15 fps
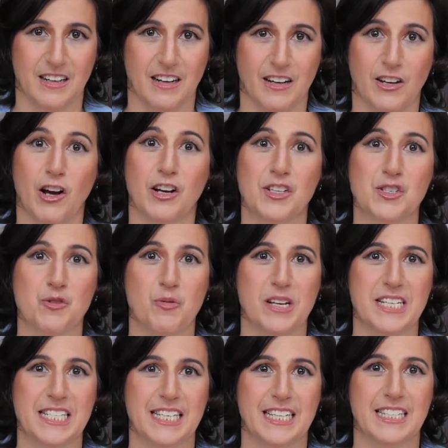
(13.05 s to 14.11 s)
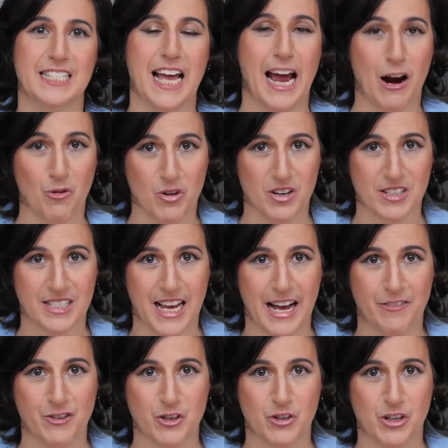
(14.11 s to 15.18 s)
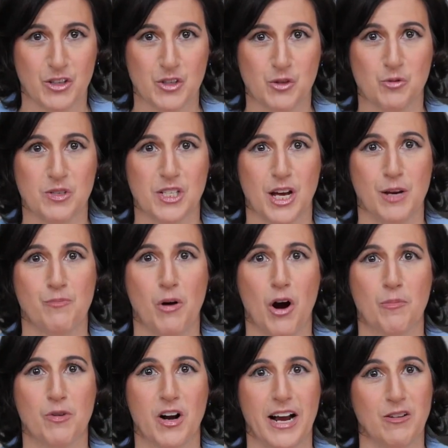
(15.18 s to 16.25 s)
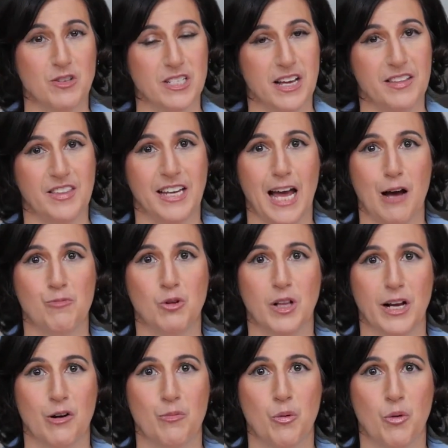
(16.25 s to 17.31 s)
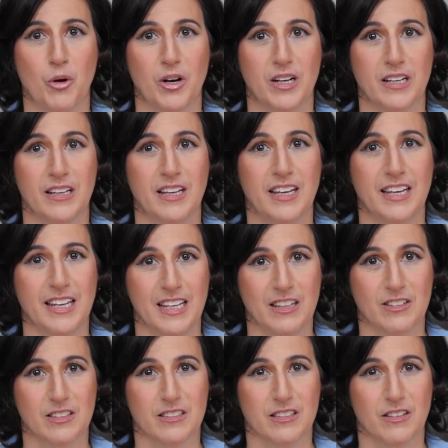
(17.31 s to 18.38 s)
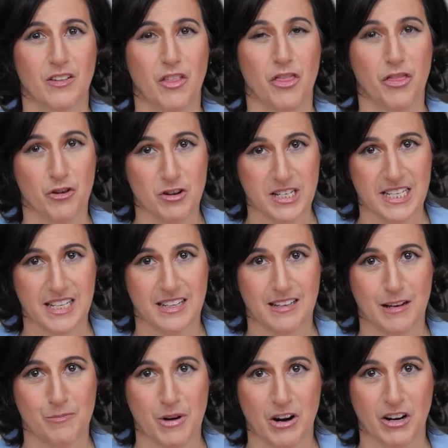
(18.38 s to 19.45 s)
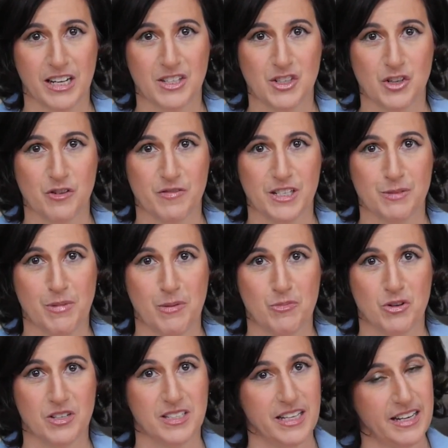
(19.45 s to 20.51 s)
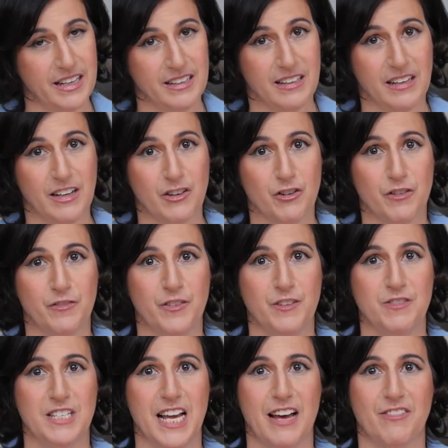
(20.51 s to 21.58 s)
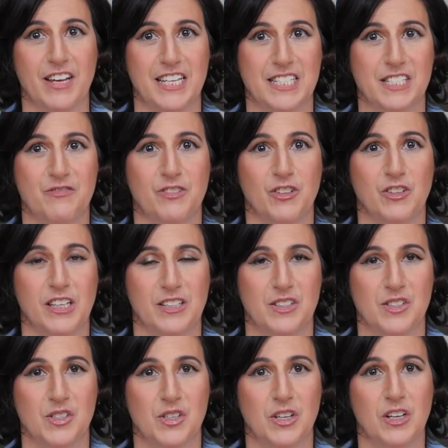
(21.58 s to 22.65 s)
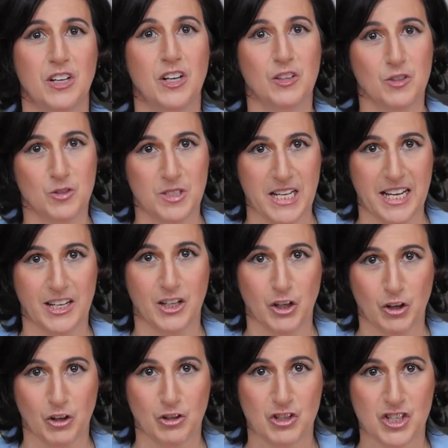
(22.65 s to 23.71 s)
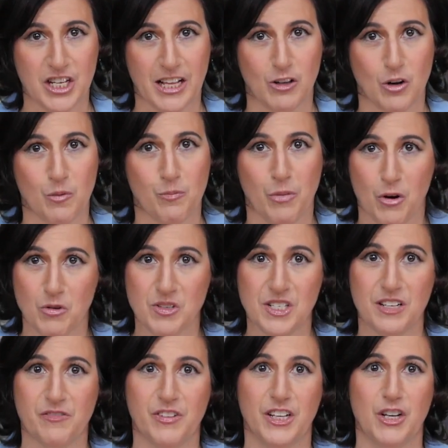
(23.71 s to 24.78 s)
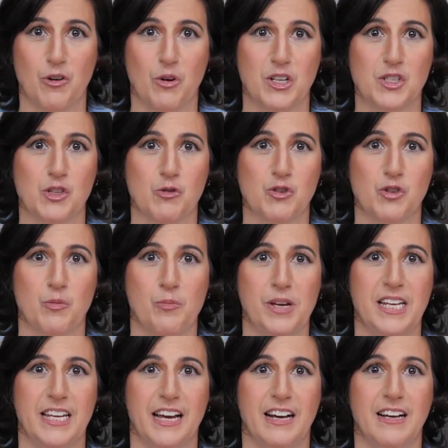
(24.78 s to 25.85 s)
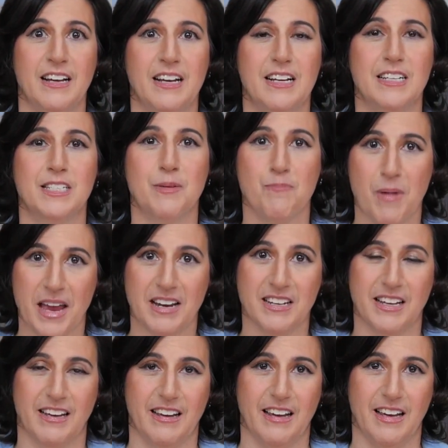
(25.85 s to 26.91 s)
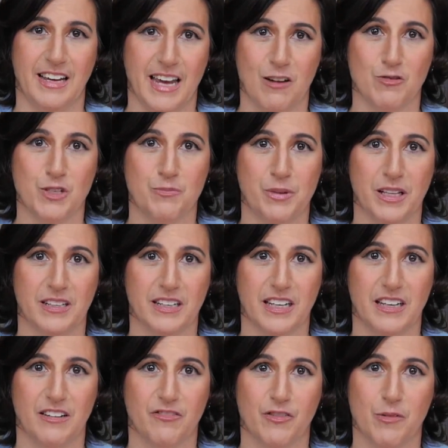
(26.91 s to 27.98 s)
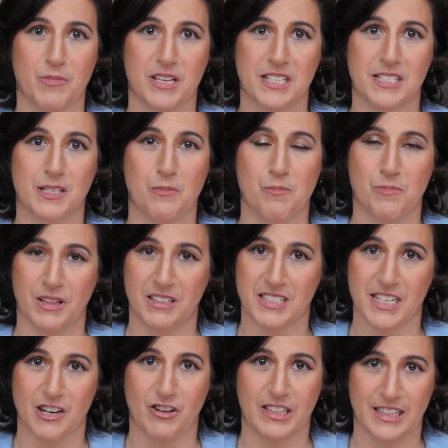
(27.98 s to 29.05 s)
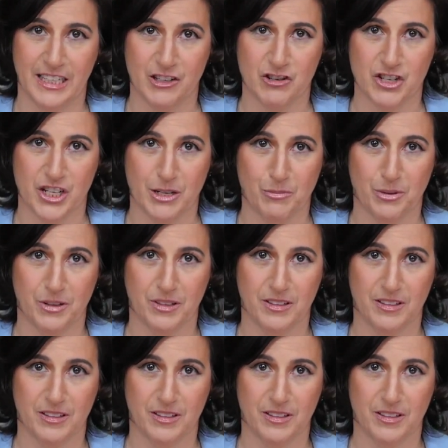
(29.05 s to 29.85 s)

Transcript: On August 26, hours after a suicide bomber outside the Kabul airport killed 13 American service members and 150 Afghan civilians, Lieutenant Colonel Scheller posted a video on social media demanding accountability from his military leadership